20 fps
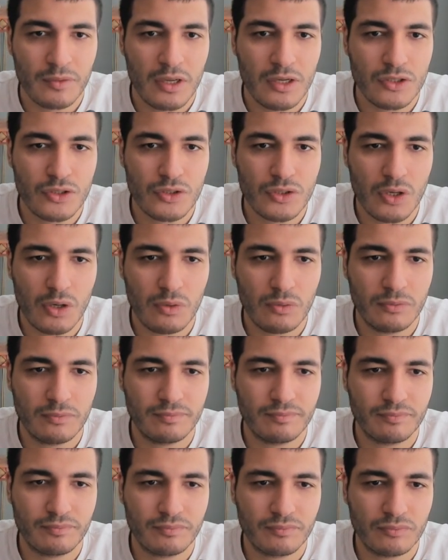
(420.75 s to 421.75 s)

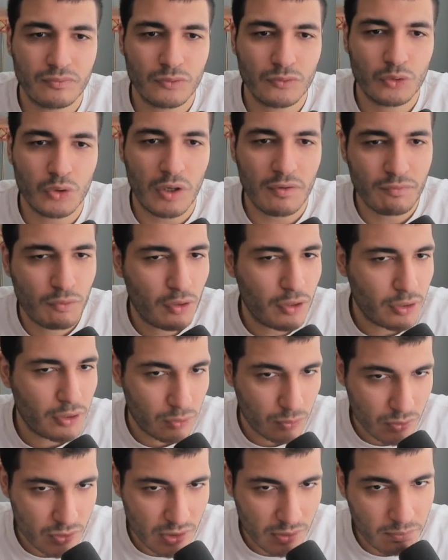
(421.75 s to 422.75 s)
So to avoid
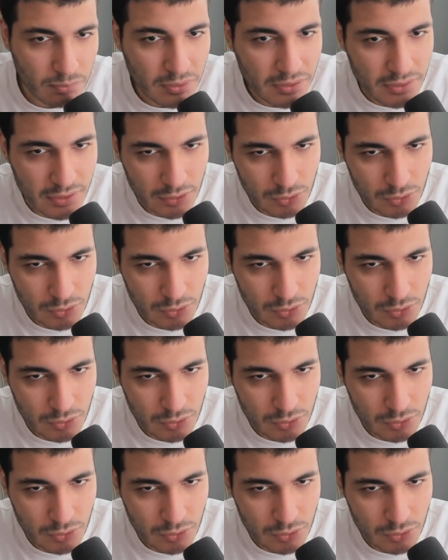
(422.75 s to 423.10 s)
losing media